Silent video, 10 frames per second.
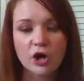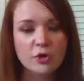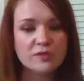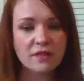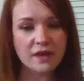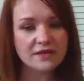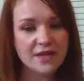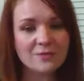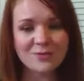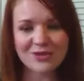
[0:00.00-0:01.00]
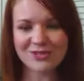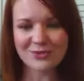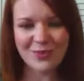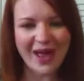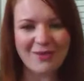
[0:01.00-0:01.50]
Herbs, a lot of times we
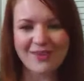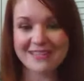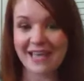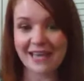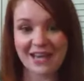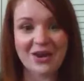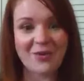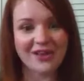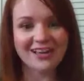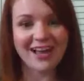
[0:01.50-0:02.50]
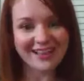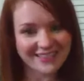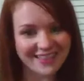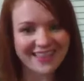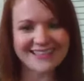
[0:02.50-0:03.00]
do buy, because I didn't know I could cut
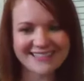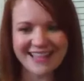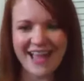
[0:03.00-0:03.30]
things.